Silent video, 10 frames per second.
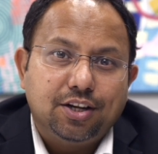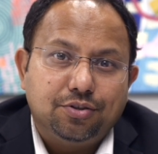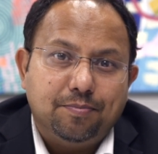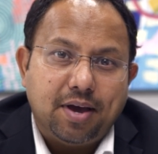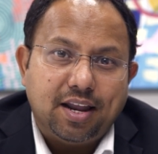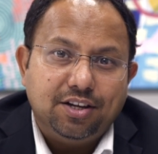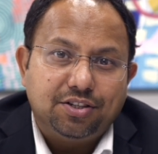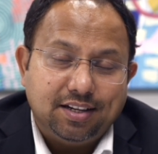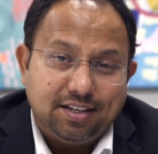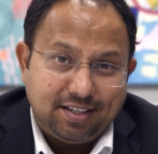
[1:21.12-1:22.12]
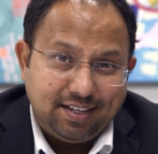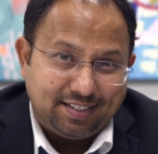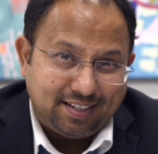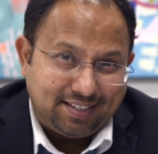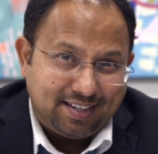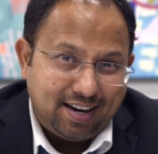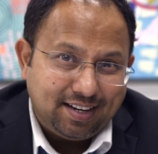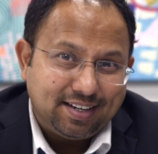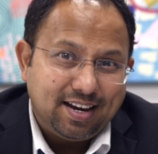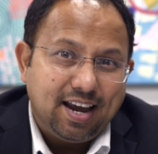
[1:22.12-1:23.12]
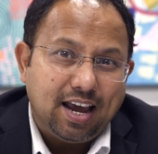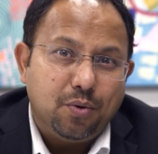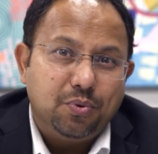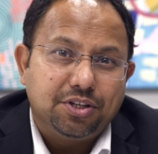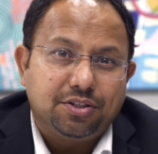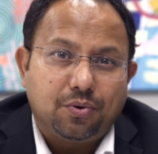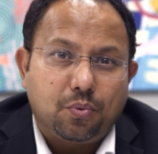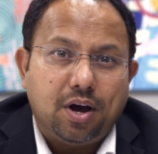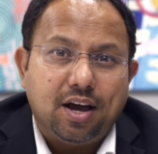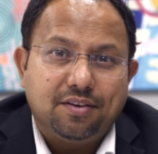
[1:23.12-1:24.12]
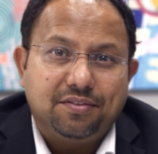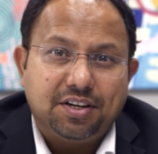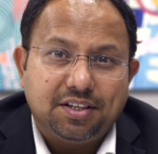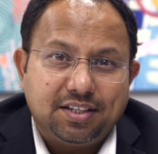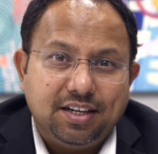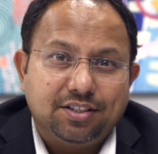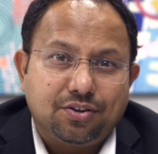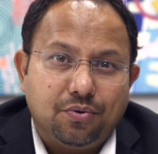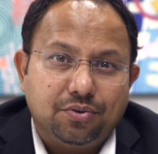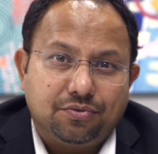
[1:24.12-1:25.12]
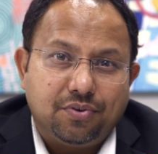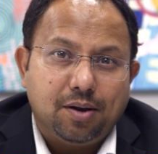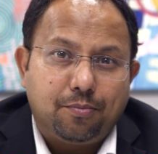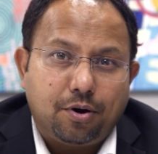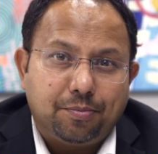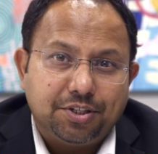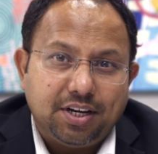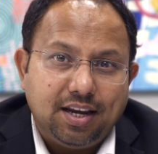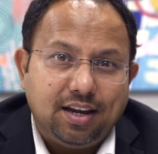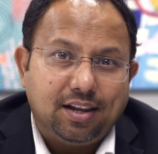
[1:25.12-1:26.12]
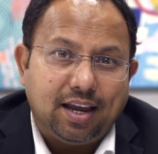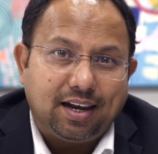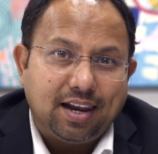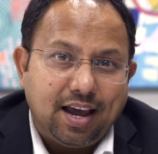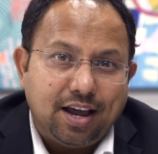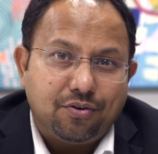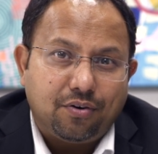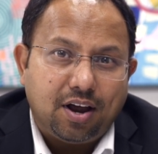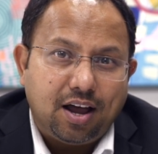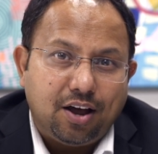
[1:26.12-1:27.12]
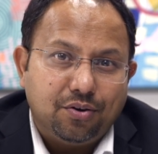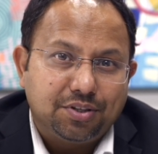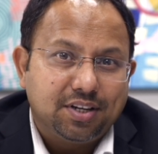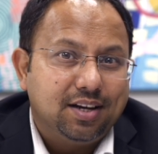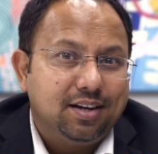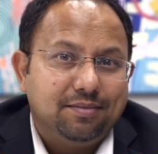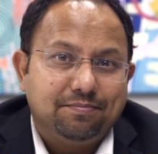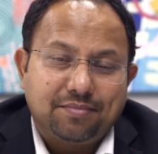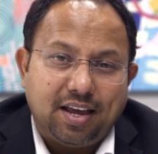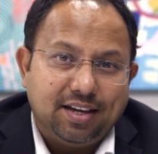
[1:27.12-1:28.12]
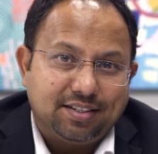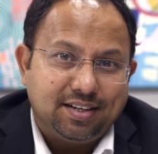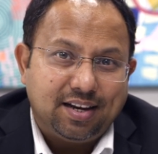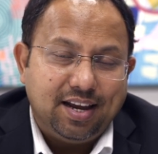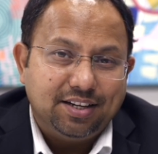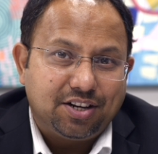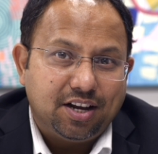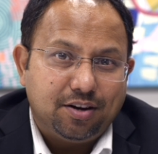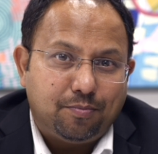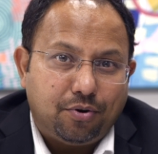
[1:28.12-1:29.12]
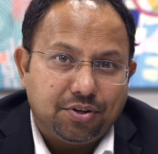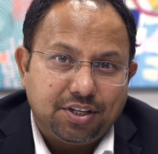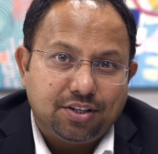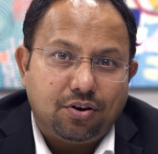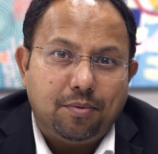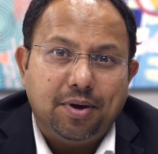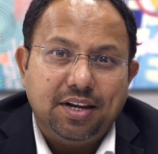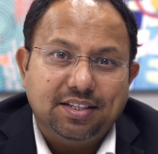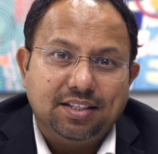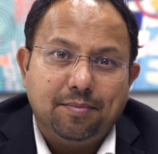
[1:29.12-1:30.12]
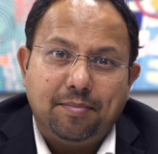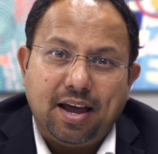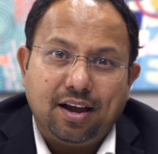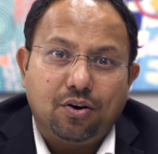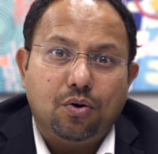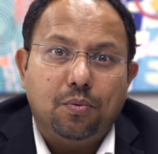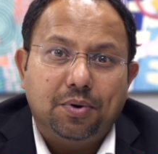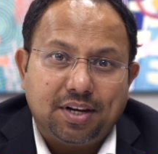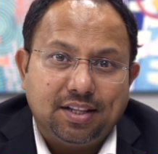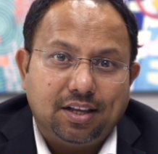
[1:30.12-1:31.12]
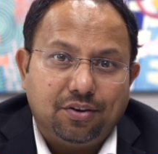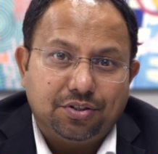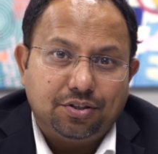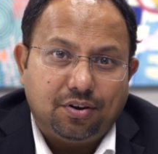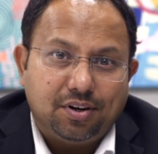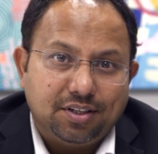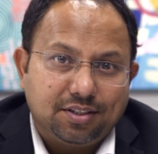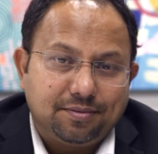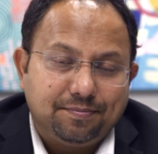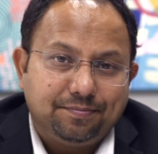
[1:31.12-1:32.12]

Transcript: to manage the deceased estate, and which is required if the deceased owns real property like land or a house, has an aged care deposit, or monies in the bank over $10,000.